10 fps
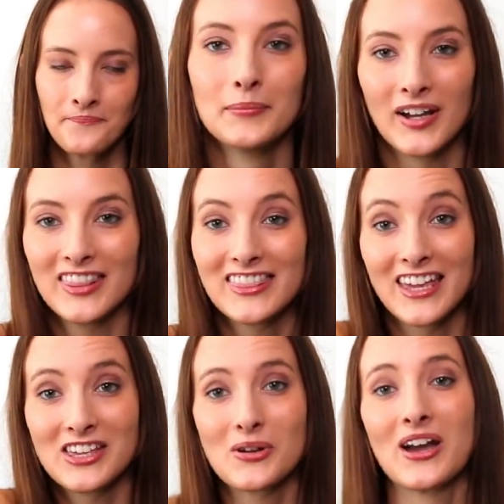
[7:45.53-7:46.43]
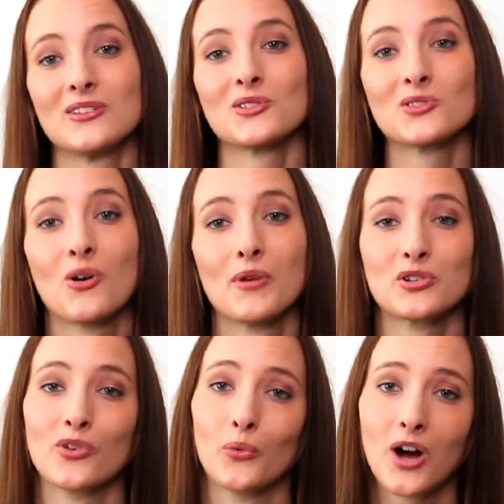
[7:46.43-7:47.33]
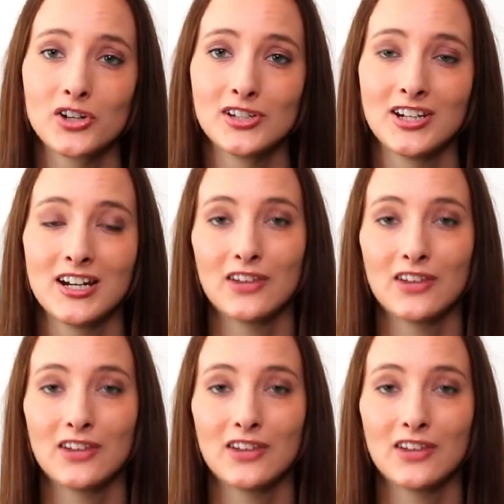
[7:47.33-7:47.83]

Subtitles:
But thank you guys so much for watching.